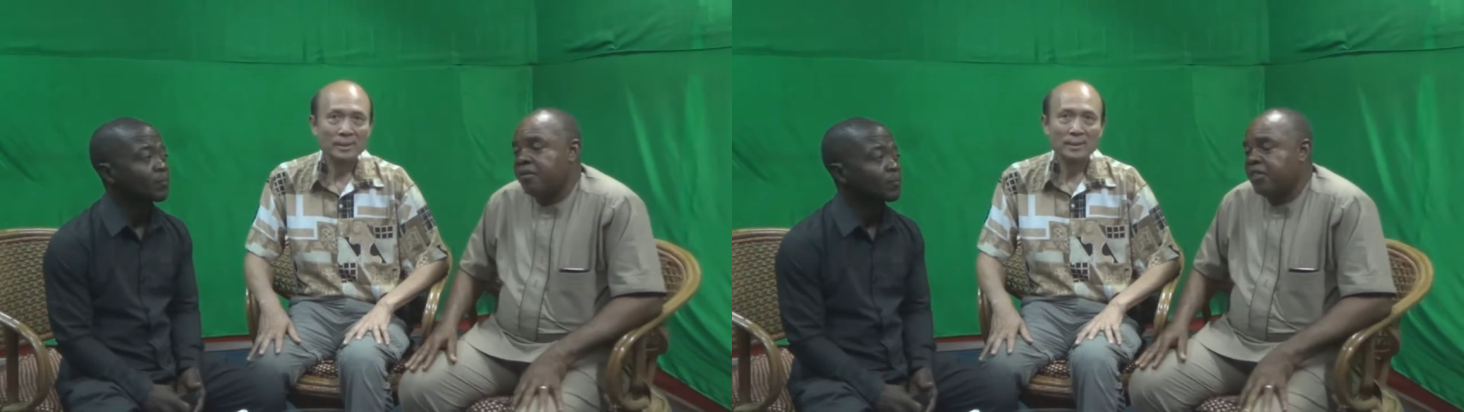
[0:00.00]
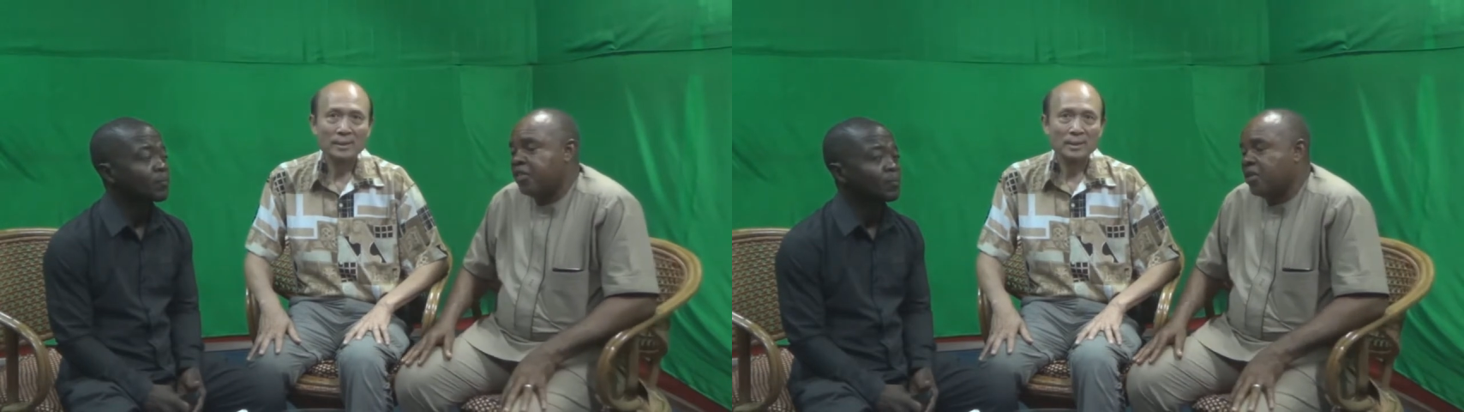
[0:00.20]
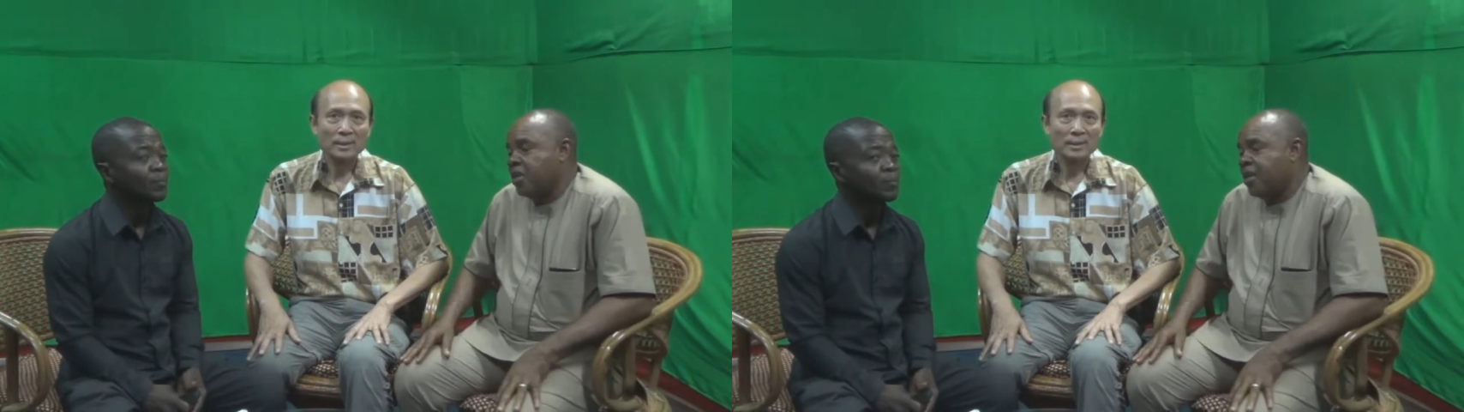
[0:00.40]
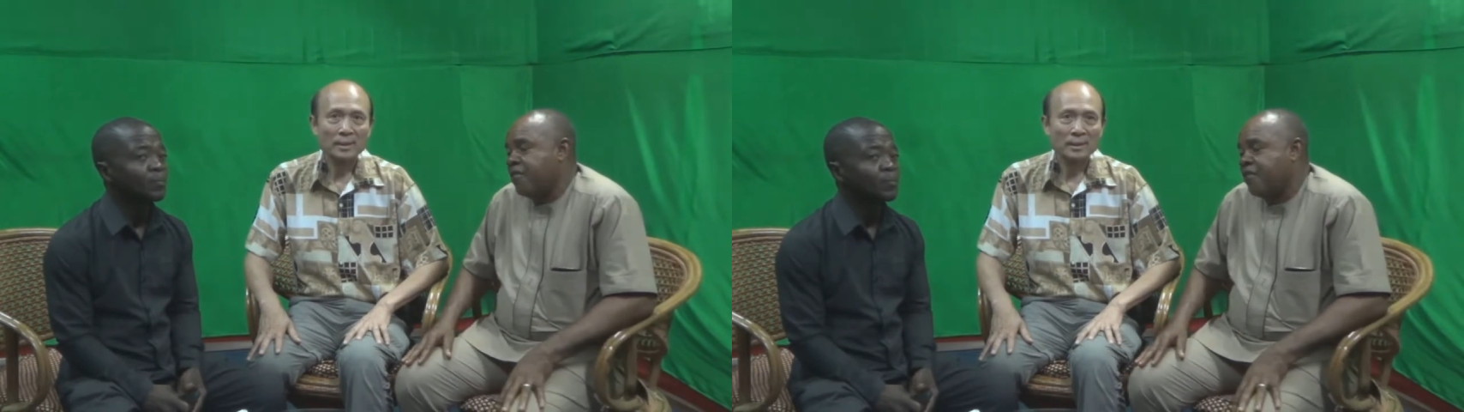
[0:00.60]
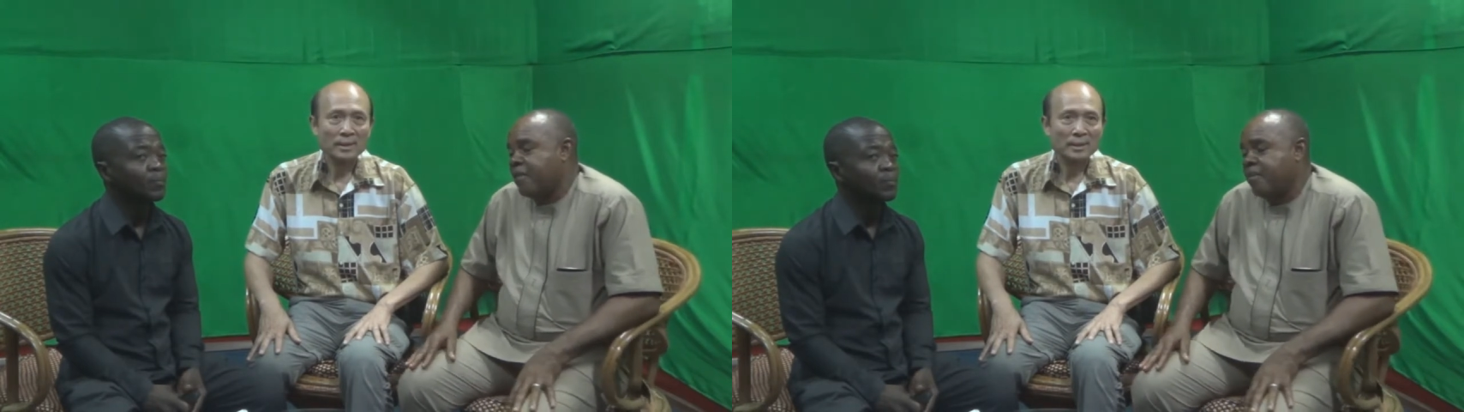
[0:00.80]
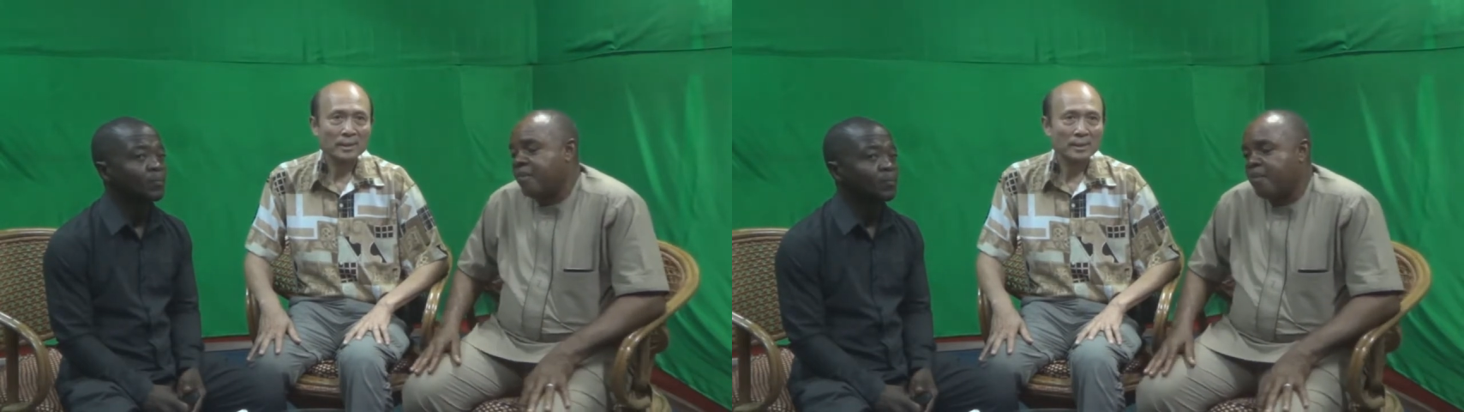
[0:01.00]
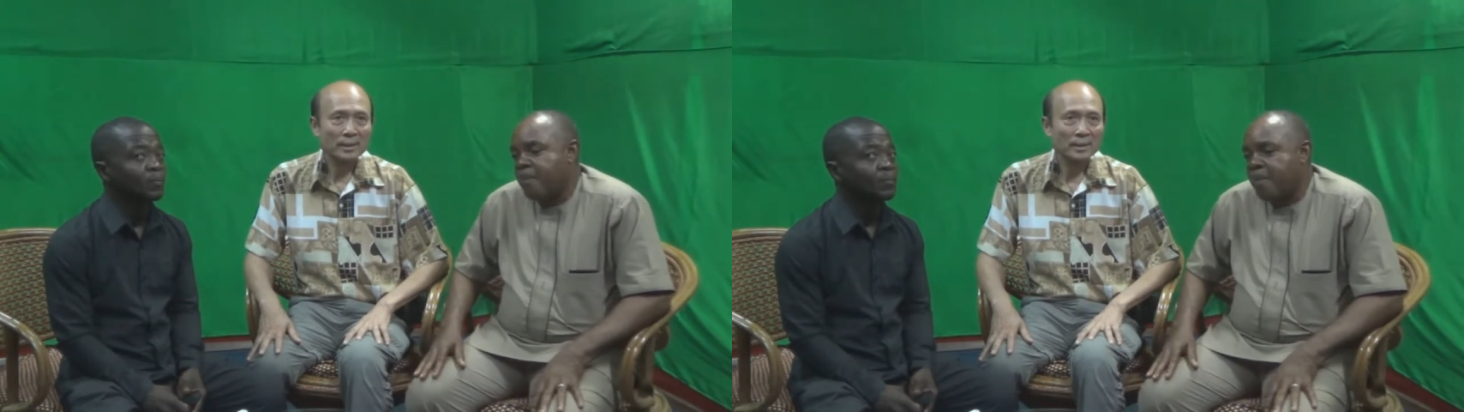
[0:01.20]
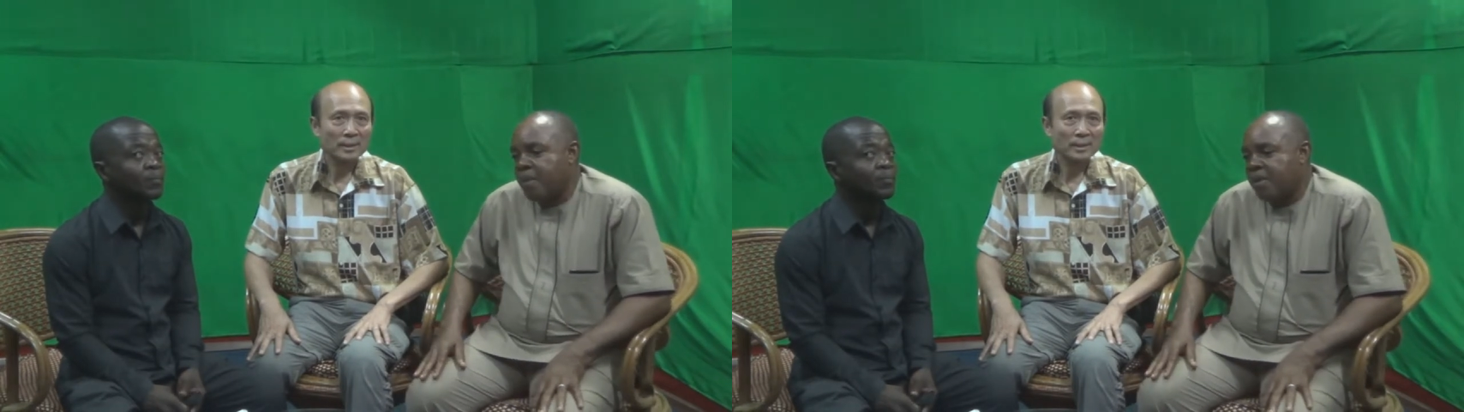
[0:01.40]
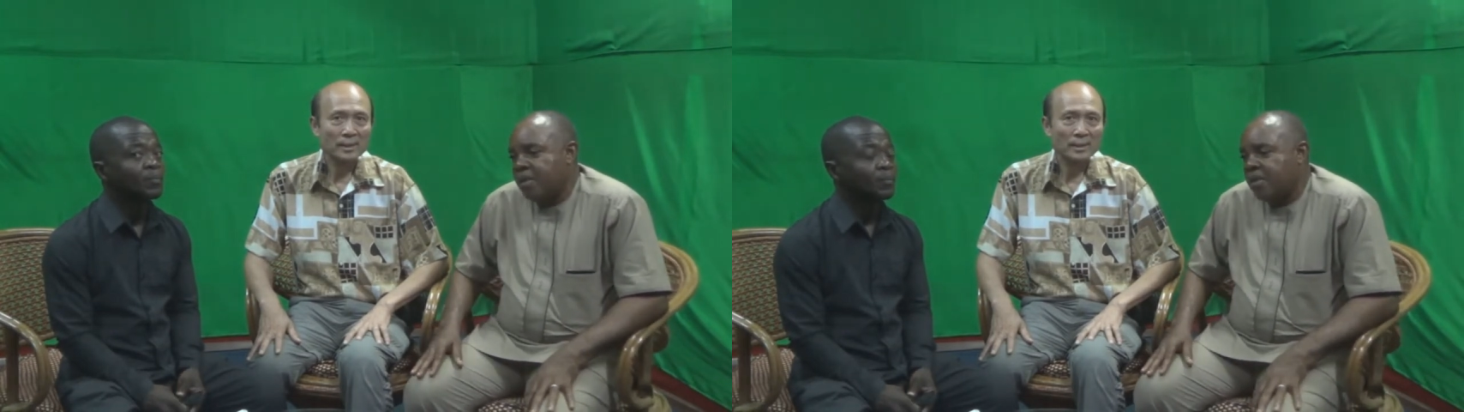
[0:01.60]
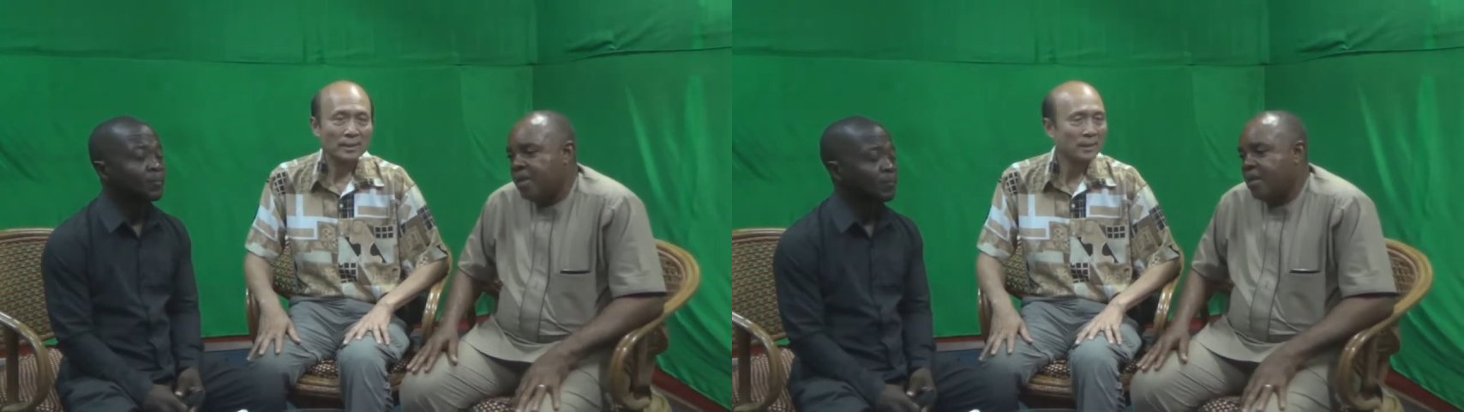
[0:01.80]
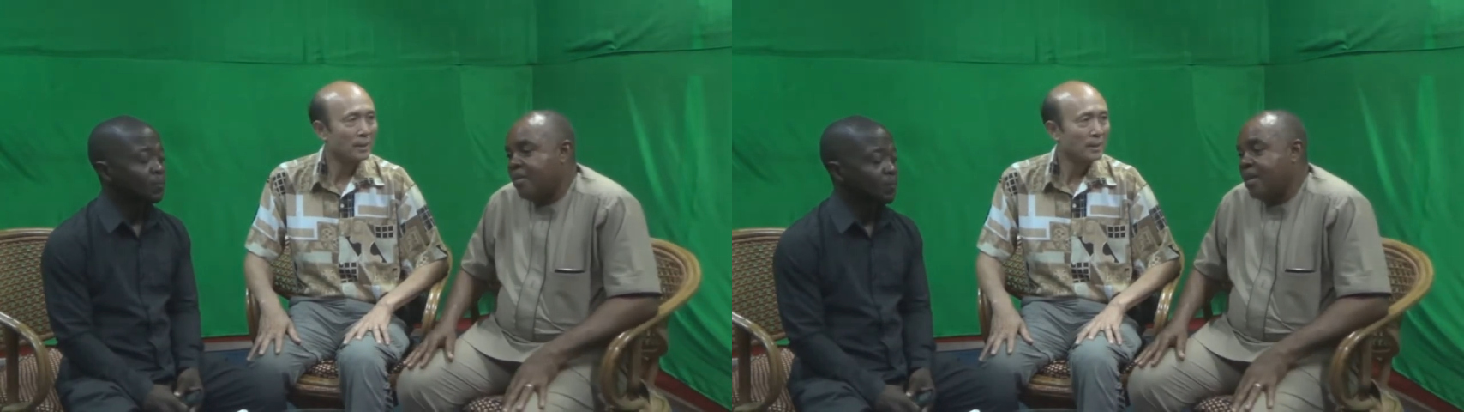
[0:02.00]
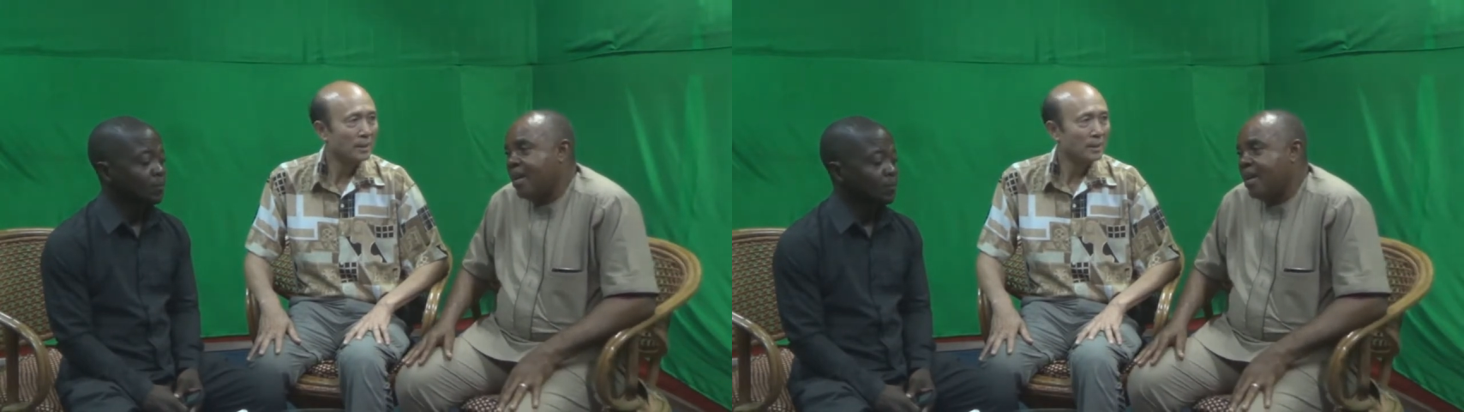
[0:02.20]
Speaker 1: Vision F M. They have been